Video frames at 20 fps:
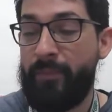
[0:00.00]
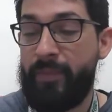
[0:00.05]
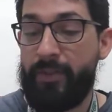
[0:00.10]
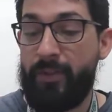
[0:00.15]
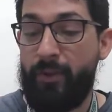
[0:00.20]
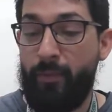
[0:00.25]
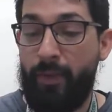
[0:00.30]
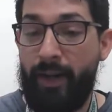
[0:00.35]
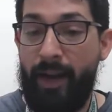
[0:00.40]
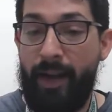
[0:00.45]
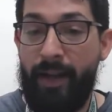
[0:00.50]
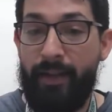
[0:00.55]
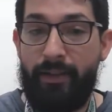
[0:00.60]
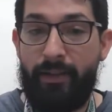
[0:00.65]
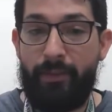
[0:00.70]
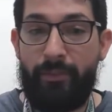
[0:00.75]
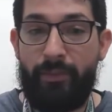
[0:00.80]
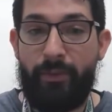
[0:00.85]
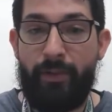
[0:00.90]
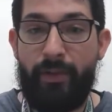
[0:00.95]
So what I ended
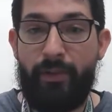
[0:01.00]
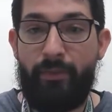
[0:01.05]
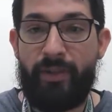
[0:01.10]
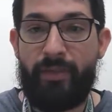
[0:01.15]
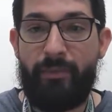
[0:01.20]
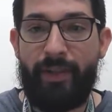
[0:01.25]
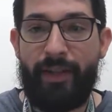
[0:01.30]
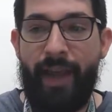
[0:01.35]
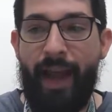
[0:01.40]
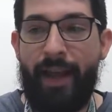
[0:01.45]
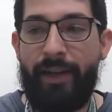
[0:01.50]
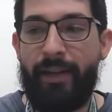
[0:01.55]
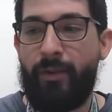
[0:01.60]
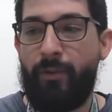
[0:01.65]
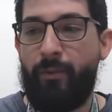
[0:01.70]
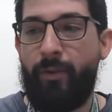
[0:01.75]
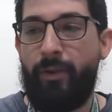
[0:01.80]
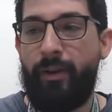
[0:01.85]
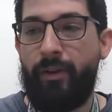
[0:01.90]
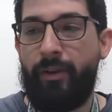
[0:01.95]
up doing was
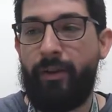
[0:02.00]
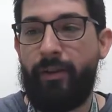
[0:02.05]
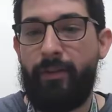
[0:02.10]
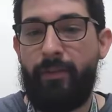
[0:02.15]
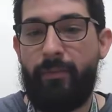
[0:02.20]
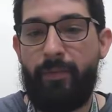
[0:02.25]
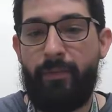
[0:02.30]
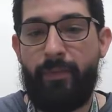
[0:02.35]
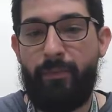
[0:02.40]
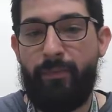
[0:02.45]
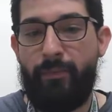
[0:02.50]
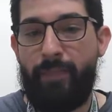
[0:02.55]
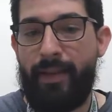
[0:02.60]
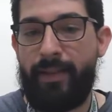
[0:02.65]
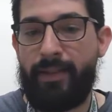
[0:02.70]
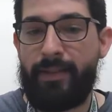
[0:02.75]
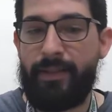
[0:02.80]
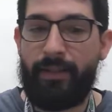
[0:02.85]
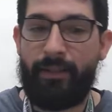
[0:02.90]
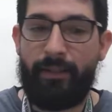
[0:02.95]
mechanic work.
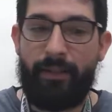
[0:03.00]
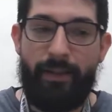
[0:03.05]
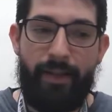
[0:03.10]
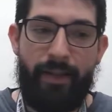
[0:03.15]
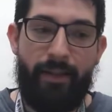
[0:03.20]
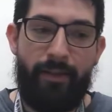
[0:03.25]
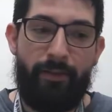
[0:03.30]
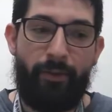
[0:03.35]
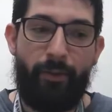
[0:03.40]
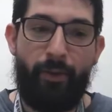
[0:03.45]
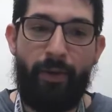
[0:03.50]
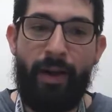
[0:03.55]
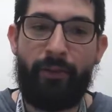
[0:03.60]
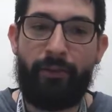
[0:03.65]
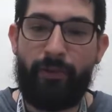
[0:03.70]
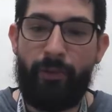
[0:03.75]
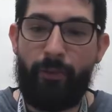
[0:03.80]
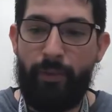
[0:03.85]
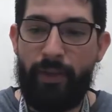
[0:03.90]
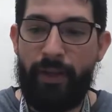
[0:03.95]
Basically
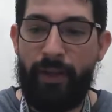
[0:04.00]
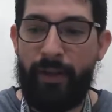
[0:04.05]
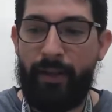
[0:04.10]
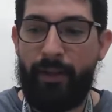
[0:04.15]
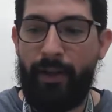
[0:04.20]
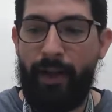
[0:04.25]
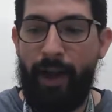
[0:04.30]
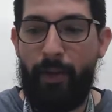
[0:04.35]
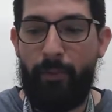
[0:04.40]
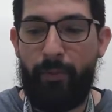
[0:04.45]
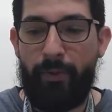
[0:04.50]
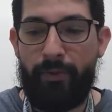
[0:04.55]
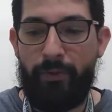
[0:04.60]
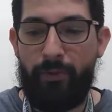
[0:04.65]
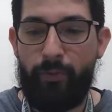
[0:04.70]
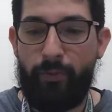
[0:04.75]
throughout the week, I would